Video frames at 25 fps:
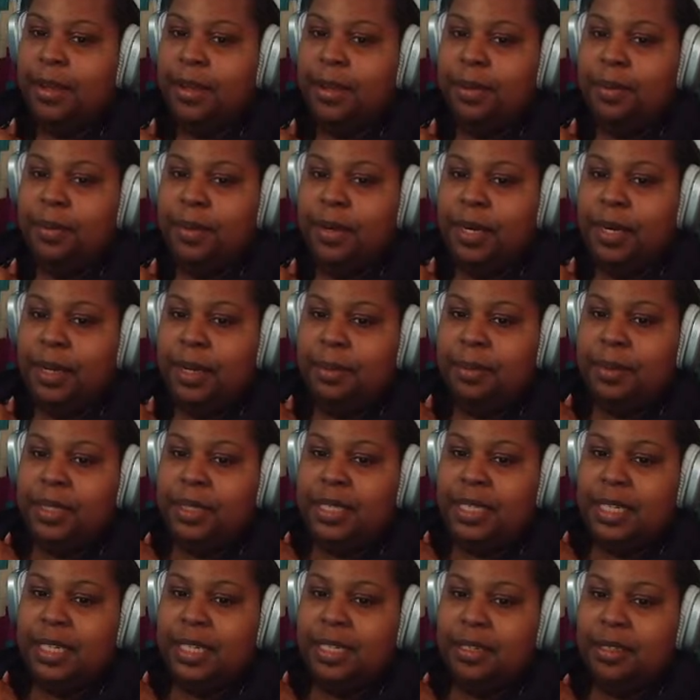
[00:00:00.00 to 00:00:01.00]
We were able to
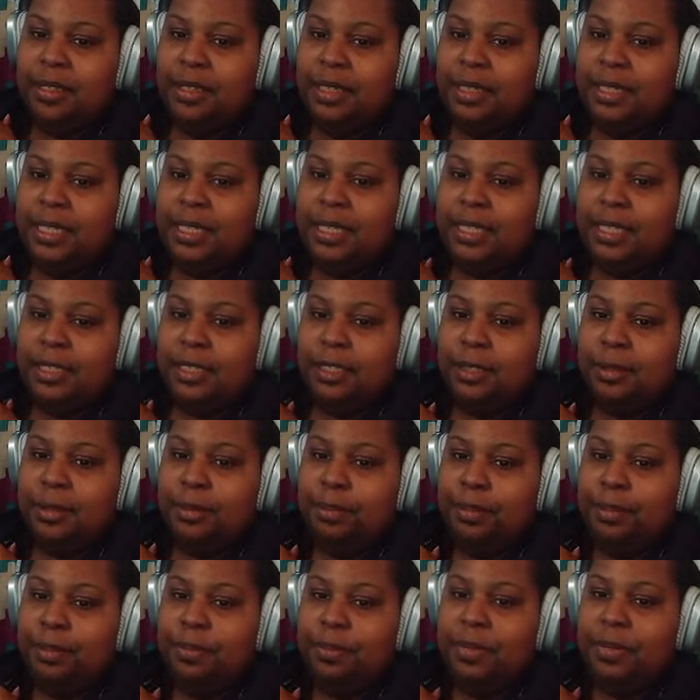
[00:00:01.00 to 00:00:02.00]
get through the essential
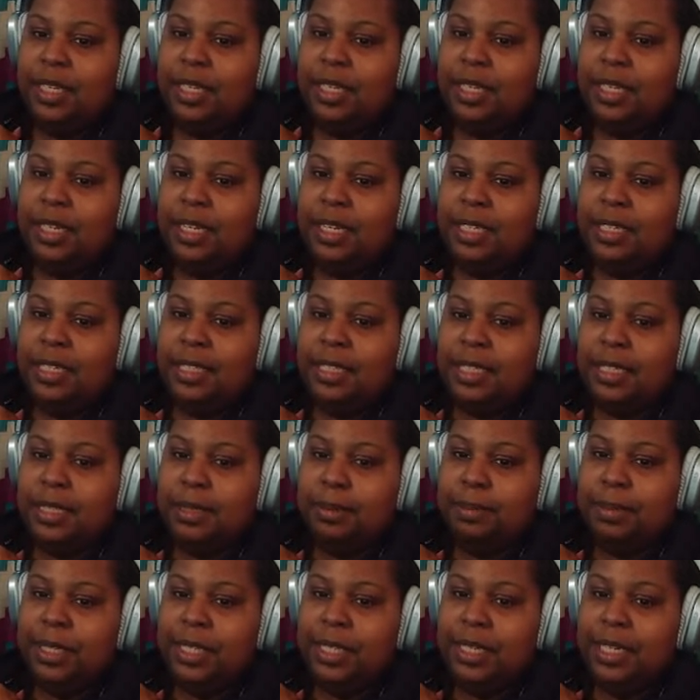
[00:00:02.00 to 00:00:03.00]

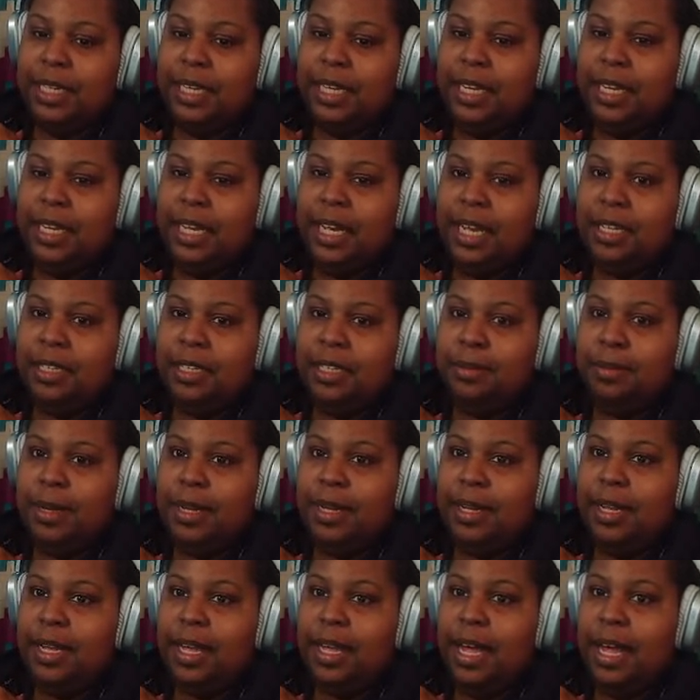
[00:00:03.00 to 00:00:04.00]
accessibility as
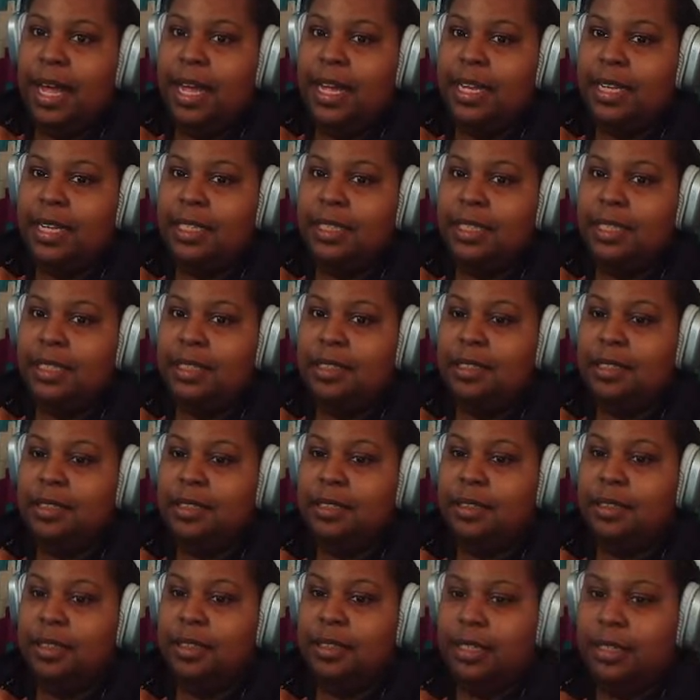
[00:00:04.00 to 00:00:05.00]
well as
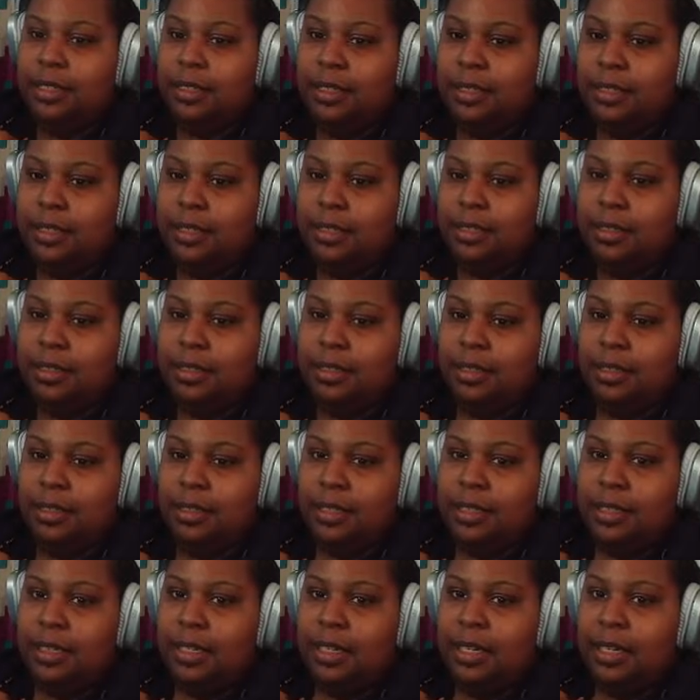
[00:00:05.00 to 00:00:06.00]
start
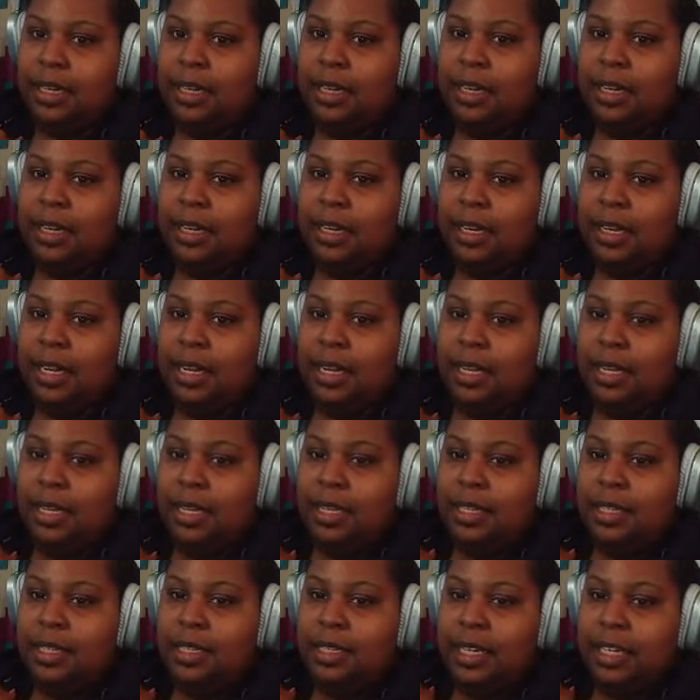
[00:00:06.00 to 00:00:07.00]
in
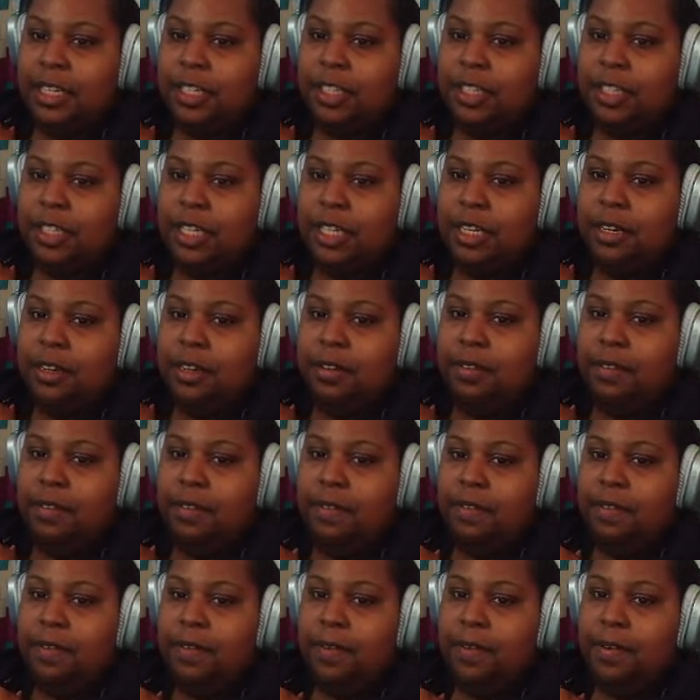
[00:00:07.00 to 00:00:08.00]
the section
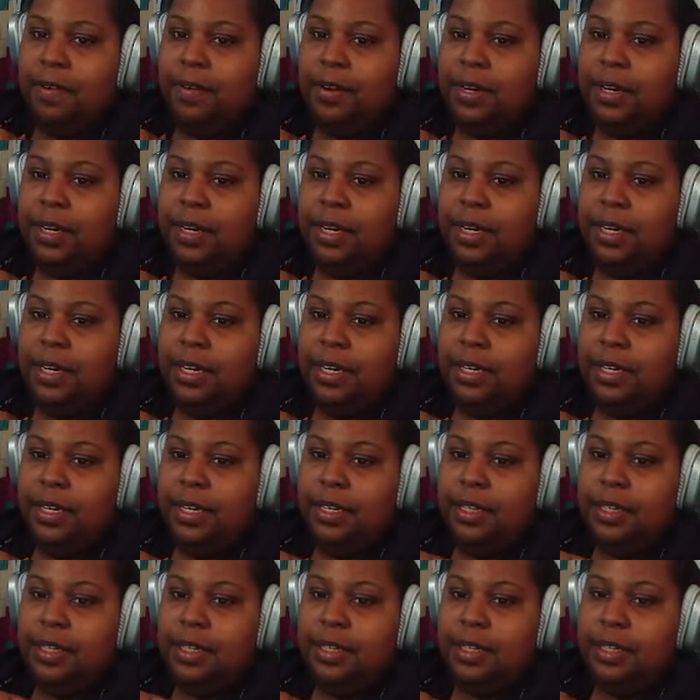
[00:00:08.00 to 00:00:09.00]
for
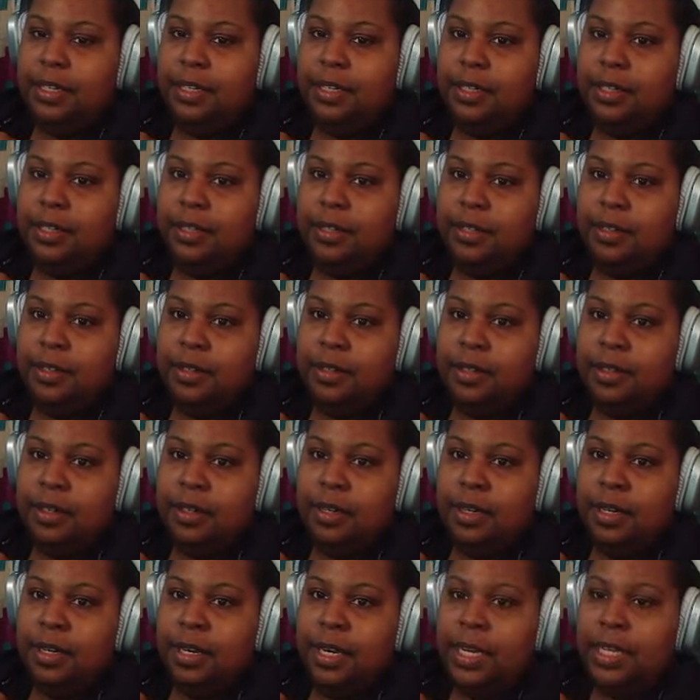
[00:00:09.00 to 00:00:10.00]

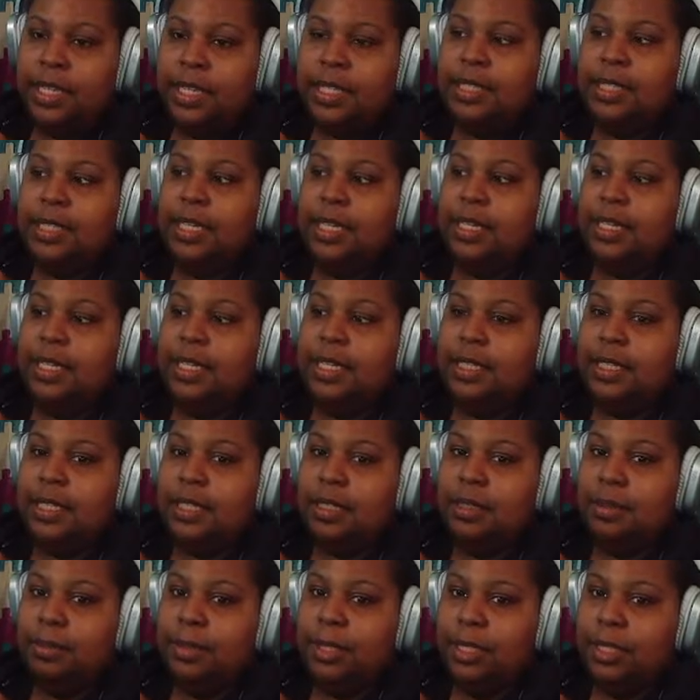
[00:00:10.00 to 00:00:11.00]
extended
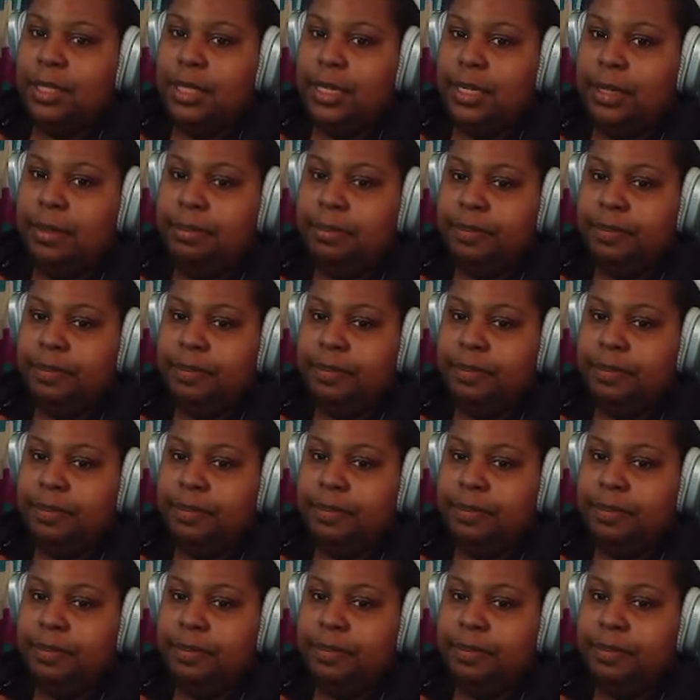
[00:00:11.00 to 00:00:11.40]
accessibility.